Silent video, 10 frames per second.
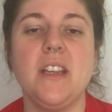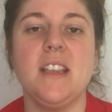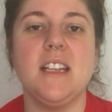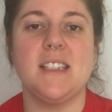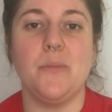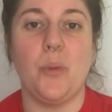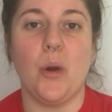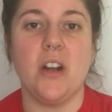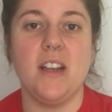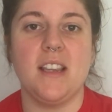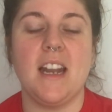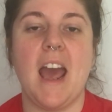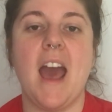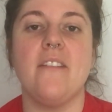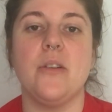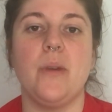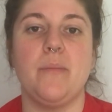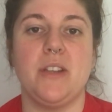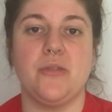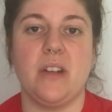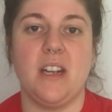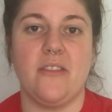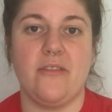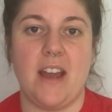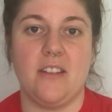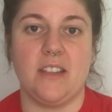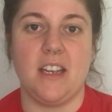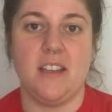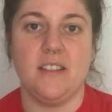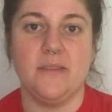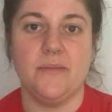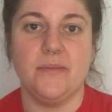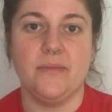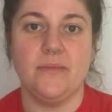Why do you think that it's important that everyone be treated fairly?